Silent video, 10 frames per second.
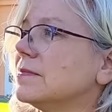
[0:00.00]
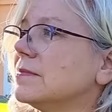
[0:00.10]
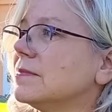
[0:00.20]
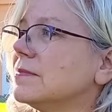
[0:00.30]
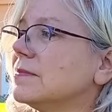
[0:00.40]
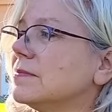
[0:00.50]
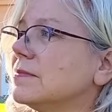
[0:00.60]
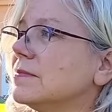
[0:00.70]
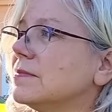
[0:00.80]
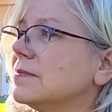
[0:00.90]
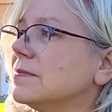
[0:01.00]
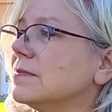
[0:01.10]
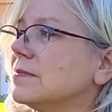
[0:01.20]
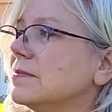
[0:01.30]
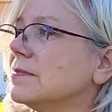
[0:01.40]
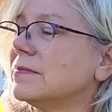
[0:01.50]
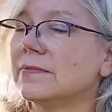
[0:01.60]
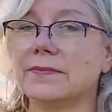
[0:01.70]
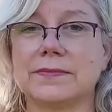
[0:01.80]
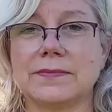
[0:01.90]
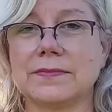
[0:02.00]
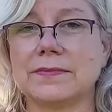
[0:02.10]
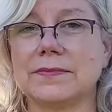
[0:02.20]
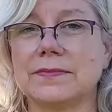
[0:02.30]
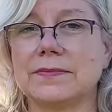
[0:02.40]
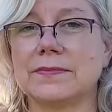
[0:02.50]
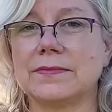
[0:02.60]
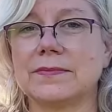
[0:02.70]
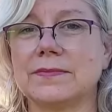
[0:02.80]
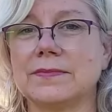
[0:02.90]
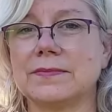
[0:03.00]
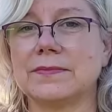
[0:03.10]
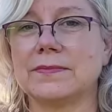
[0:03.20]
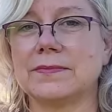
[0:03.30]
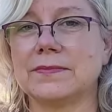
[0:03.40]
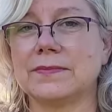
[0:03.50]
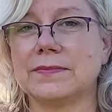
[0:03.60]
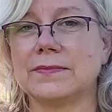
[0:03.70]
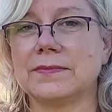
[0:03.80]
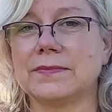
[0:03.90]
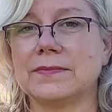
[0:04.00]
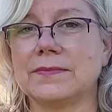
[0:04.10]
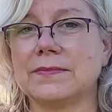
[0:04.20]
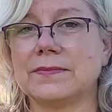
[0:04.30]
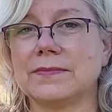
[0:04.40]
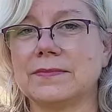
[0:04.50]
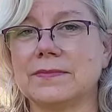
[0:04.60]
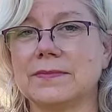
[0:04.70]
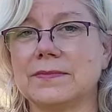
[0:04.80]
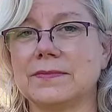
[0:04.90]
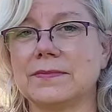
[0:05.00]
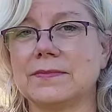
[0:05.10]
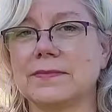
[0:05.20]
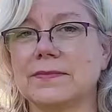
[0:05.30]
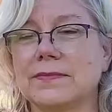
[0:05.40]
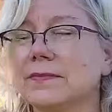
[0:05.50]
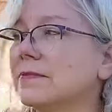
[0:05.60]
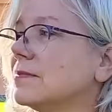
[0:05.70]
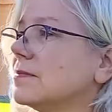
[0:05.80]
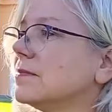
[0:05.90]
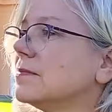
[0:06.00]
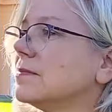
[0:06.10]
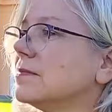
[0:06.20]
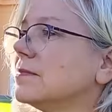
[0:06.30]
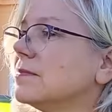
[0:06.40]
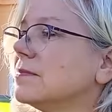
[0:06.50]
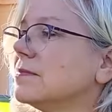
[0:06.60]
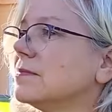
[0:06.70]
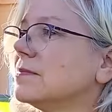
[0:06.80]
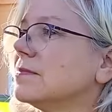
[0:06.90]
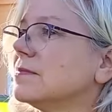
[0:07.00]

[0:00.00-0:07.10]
The person shown says nothing.